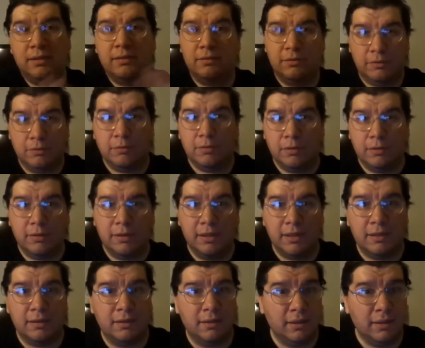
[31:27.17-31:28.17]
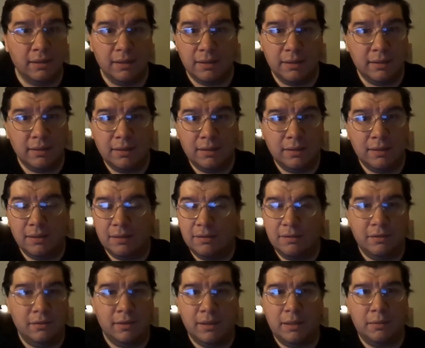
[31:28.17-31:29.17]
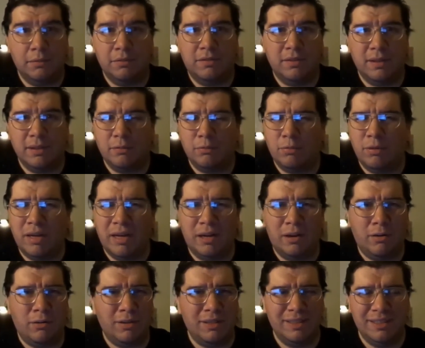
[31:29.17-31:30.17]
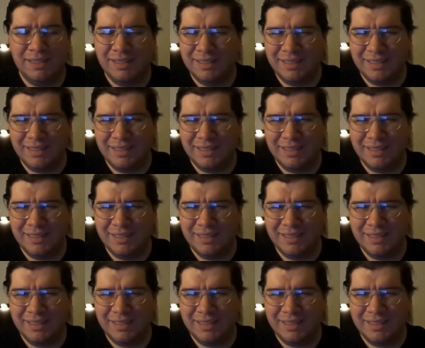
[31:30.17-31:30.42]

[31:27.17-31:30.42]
Yeah, doing all that. So that was like, wow.